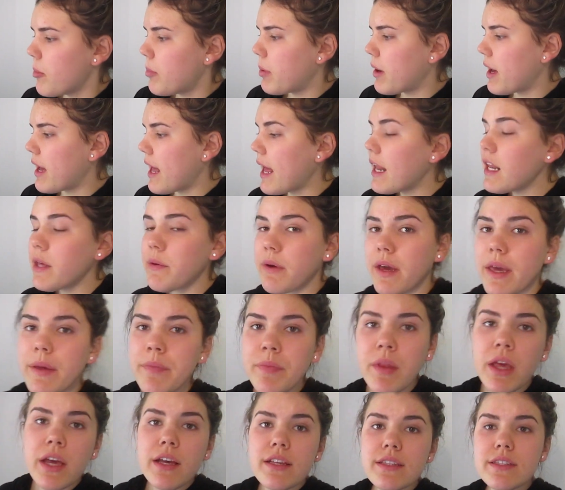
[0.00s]
But
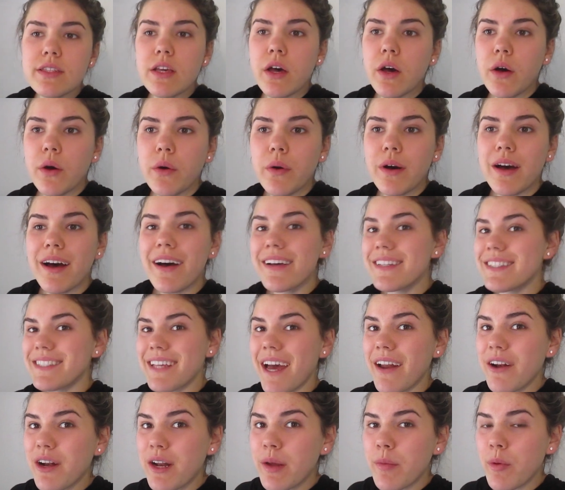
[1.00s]
anyway, so
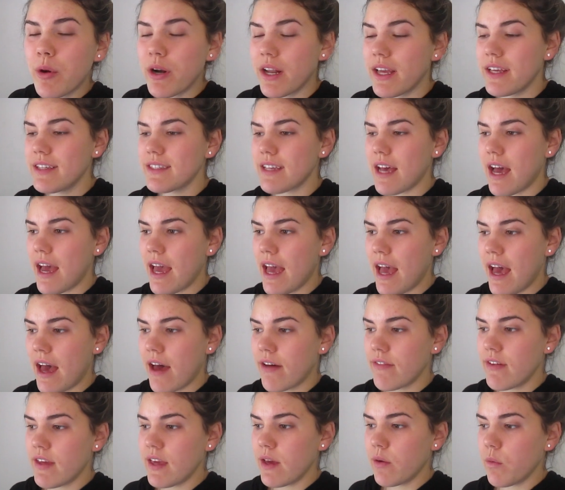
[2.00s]
Saturday mornings I
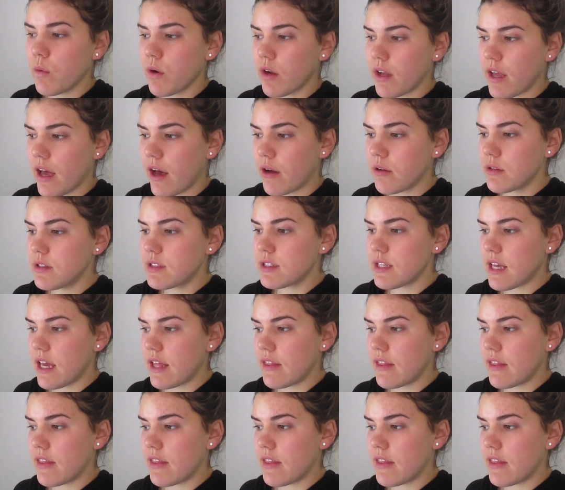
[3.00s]
have HIIT workouts